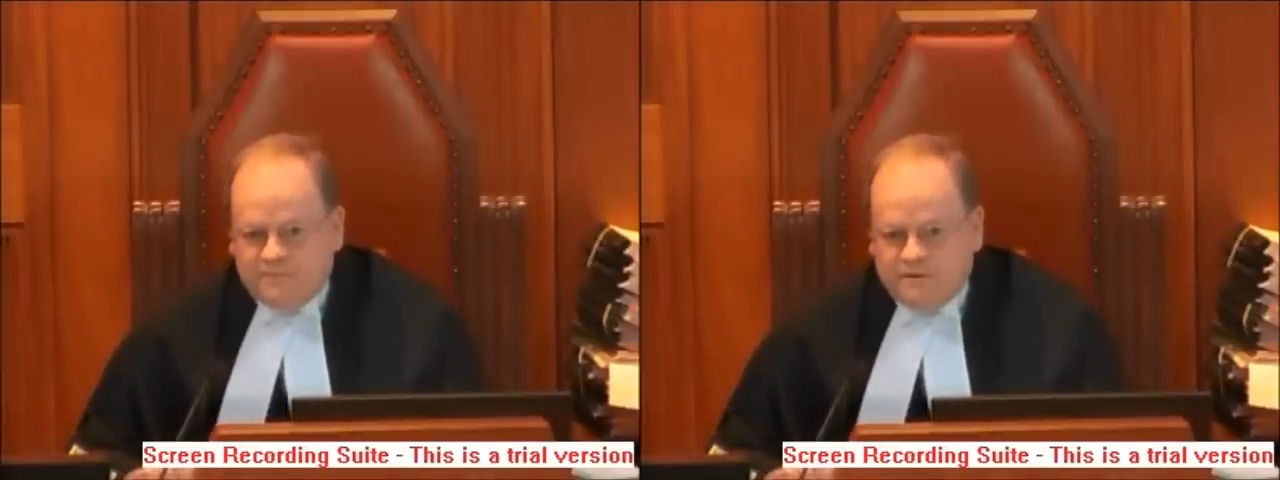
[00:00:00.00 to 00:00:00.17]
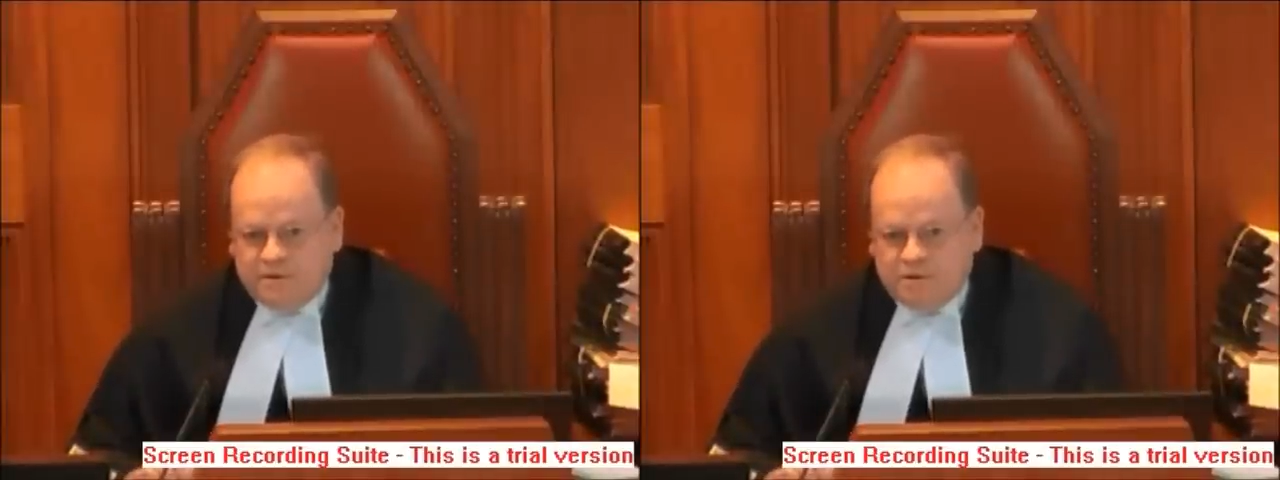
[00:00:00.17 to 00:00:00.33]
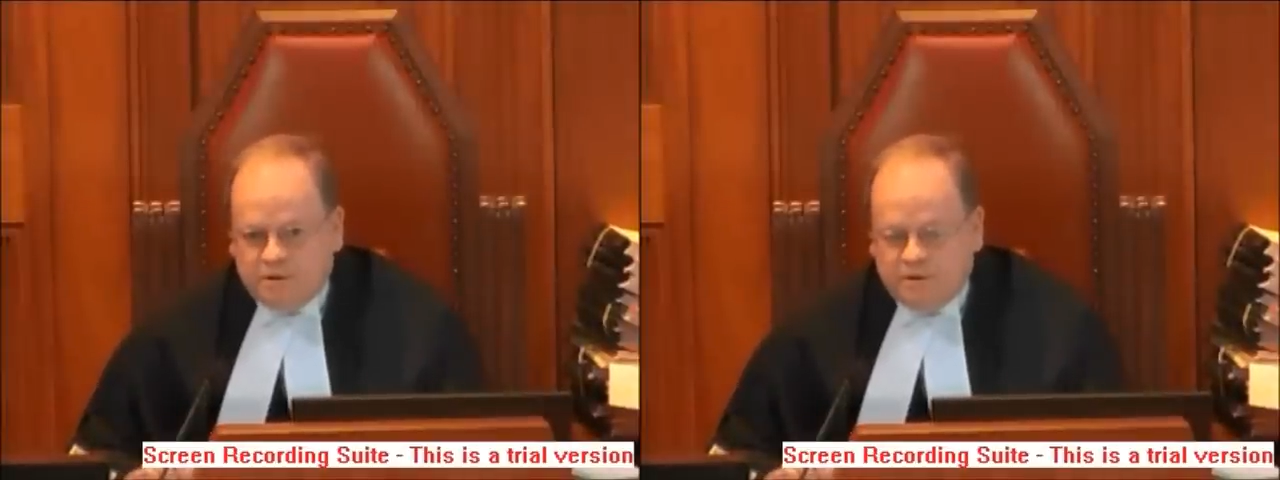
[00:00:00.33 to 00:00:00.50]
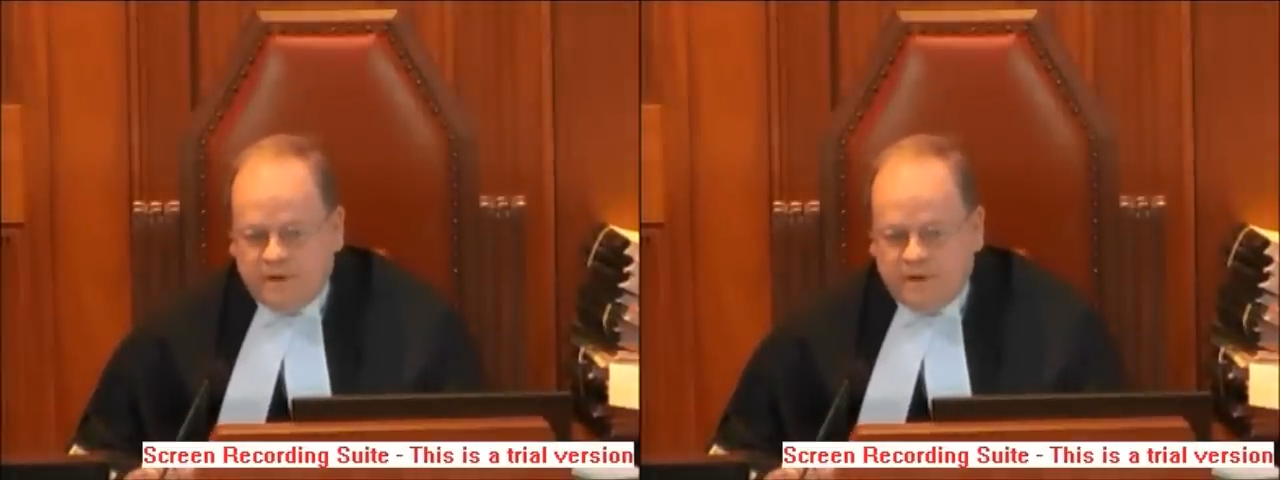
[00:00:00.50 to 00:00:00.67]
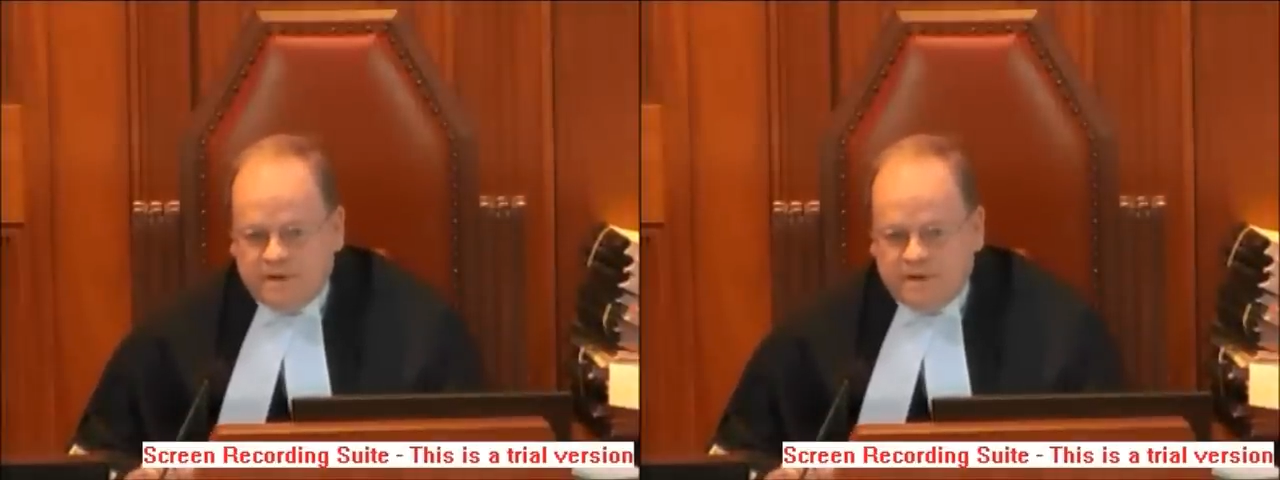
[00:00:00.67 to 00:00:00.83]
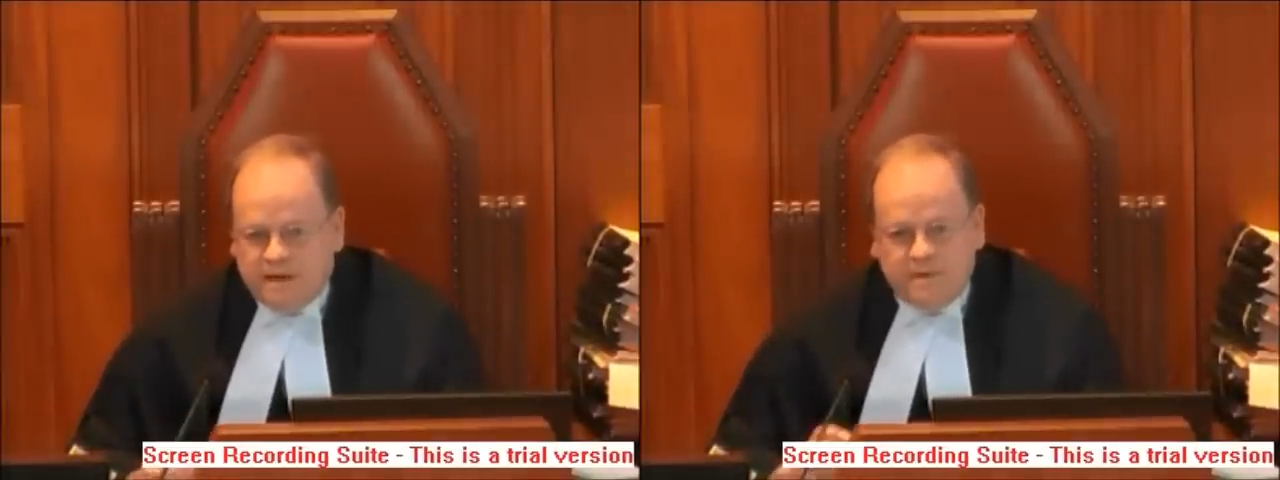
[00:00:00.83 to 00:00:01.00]
ground to cover in
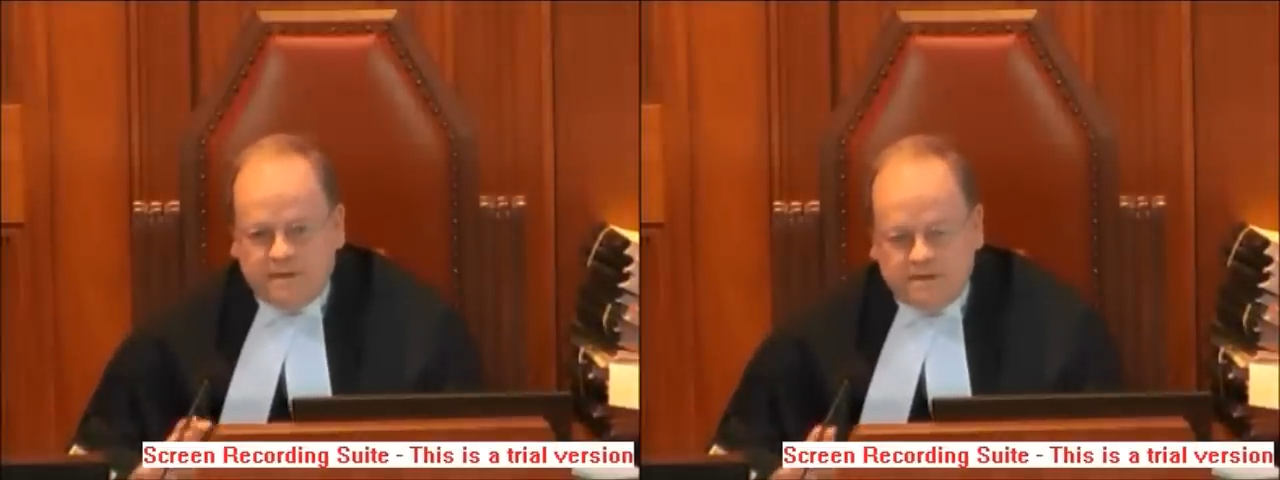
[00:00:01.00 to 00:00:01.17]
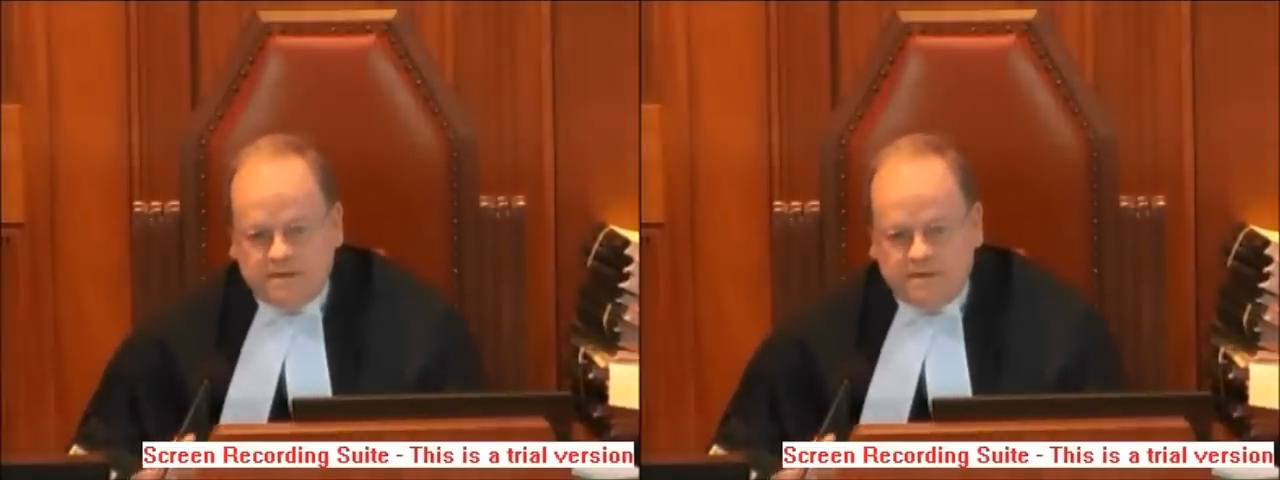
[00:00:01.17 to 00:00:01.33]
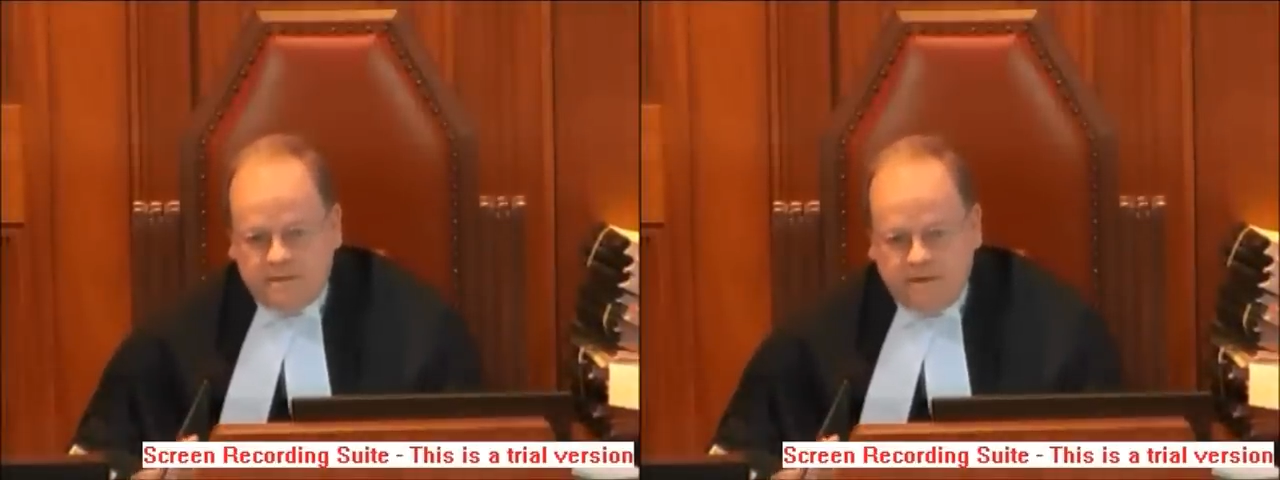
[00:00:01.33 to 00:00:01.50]
a short amount of time,